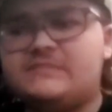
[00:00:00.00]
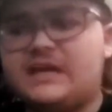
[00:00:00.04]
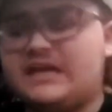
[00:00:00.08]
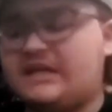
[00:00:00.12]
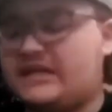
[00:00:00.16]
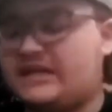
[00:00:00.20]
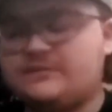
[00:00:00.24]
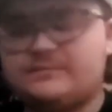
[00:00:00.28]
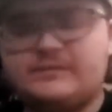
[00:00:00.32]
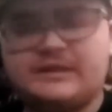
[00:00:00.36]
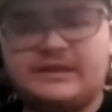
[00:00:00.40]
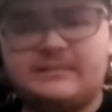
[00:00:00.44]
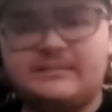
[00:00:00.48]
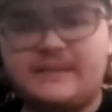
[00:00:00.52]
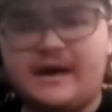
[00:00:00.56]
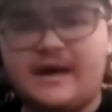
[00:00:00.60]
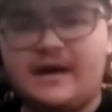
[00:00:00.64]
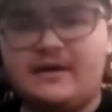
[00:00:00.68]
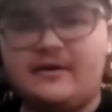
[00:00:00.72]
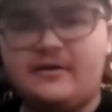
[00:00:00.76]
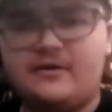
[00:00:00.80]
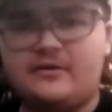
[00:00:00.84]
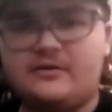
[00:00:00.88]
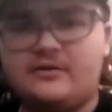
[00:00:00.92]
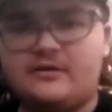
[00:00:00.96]
it doesn't really
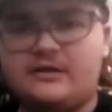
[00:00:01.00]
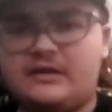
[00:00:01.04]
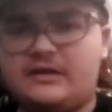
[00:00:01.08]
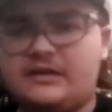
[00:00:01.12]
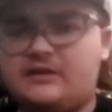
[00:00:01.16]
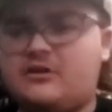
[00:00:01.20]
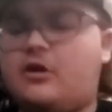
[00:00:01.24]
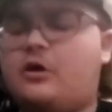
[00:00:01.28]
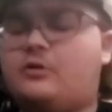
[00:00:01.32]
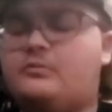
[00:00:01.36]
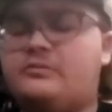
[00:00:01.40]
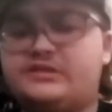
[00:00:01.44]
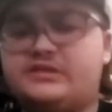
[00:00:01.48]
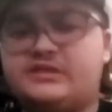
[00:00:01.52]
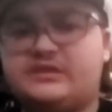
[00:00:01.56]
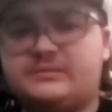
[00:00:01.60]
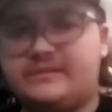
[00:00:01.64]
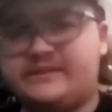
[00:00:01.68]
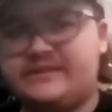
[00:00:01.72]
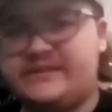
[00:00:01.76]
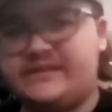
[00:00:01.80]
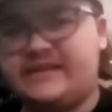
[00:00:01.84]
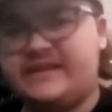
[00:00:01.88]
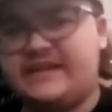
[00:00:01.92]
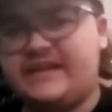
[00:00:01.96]
matter. They're always going
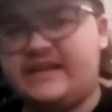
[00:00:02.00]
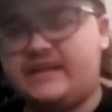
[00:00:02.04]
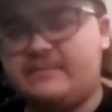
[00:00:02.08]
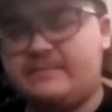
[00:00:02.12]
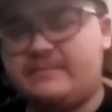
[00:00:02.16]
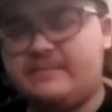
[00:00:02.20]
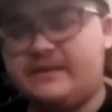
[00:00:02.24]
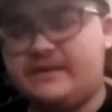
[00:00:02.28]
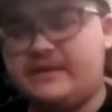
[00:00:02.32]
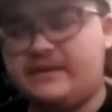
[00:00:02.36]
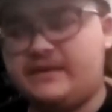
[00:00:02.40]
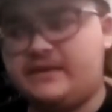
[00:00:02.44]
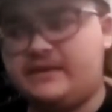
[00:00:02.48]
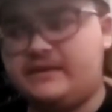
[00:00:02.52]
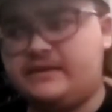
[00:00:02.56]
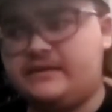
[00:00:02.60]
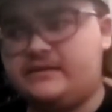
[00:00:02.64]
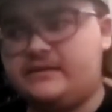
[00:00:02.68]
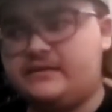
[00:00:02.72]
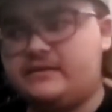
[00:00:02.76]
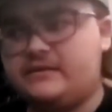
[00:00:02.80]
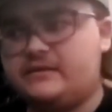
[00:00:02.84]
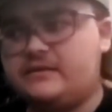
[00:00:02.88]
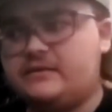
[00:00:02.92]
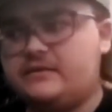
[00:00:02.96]
to be 1080p.
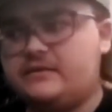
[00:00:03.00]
